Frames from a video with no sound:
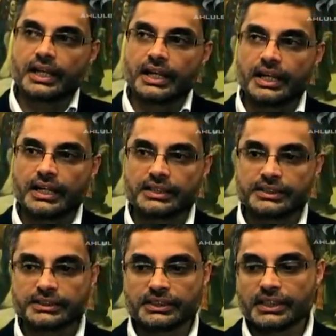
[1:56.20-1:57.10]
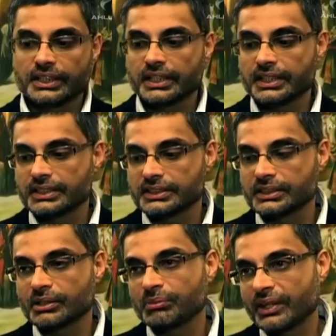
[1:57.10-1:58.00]
and
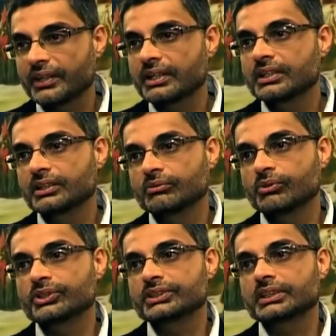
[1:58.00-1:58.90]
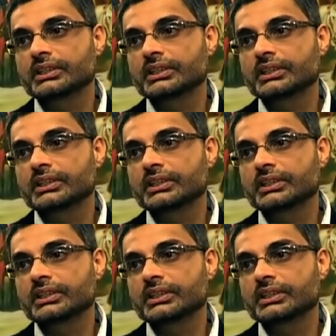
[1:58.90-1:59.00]
his mother was